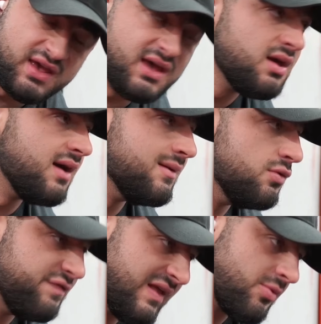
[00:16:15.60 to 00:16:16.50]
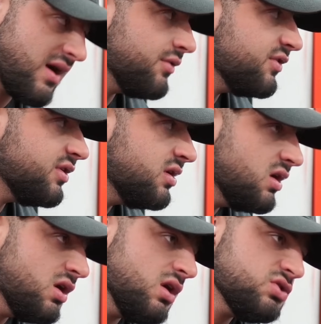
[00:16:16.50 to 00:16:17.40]
here and then we'll flip round and
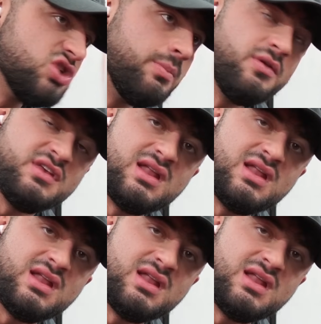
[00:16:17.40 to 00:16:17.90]
jump on the